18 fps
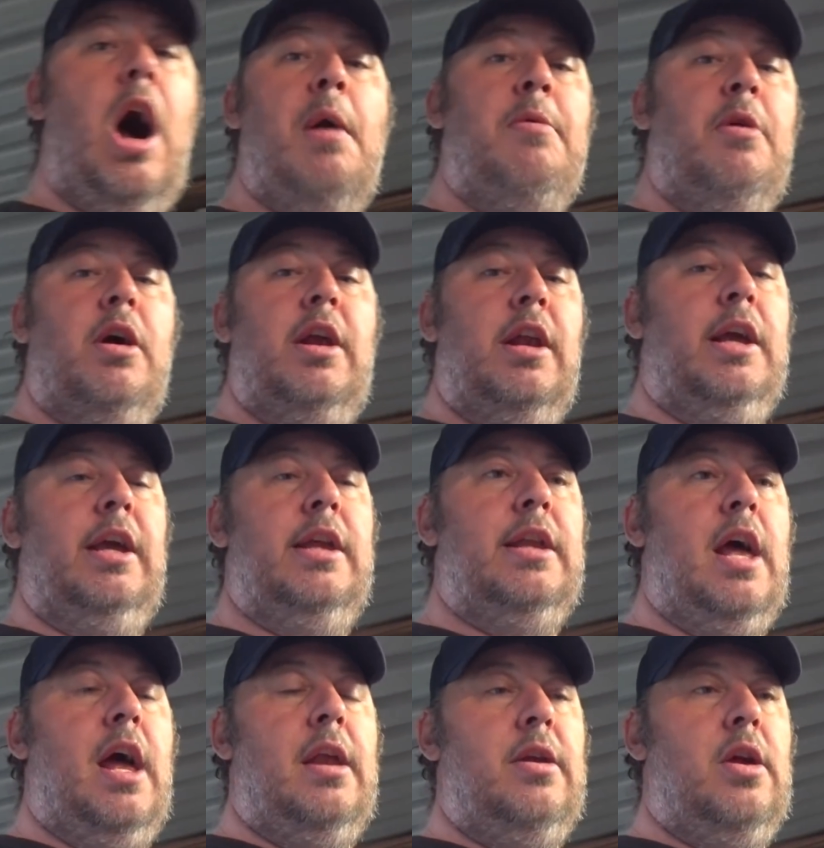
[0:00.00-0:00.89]
I'm not going to
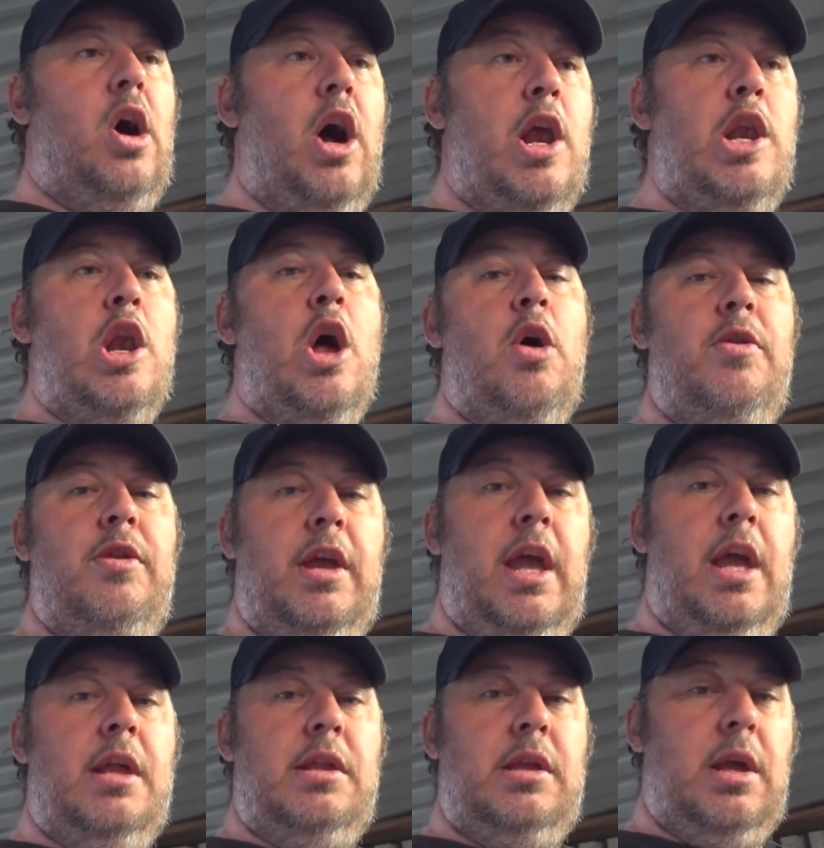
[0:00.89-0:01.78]
get that. I know
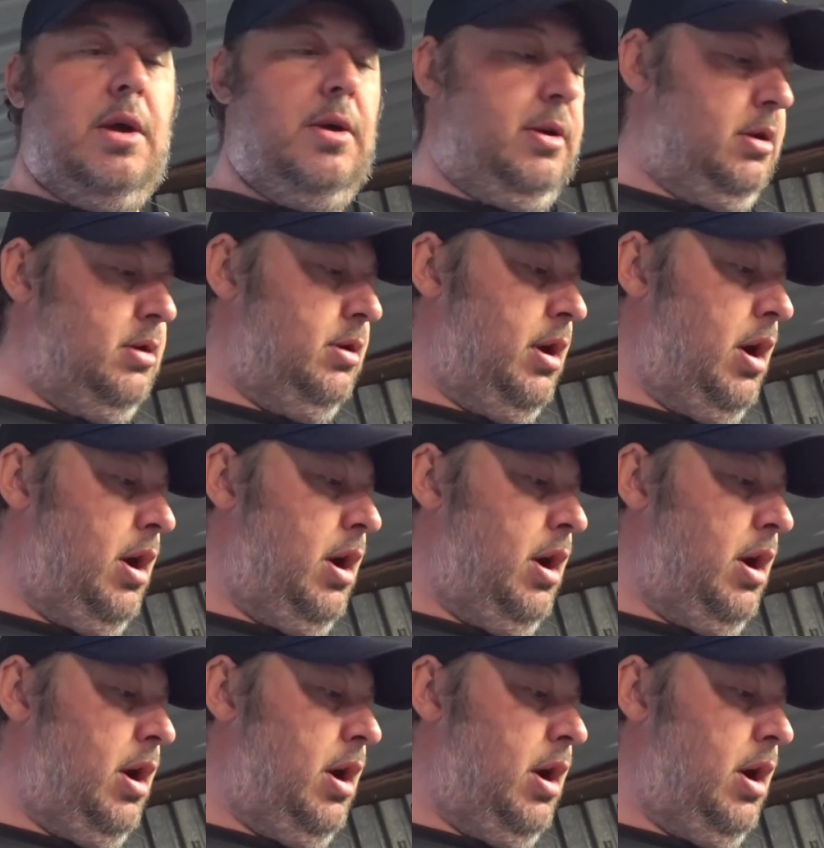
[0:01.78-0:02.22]
the air's going to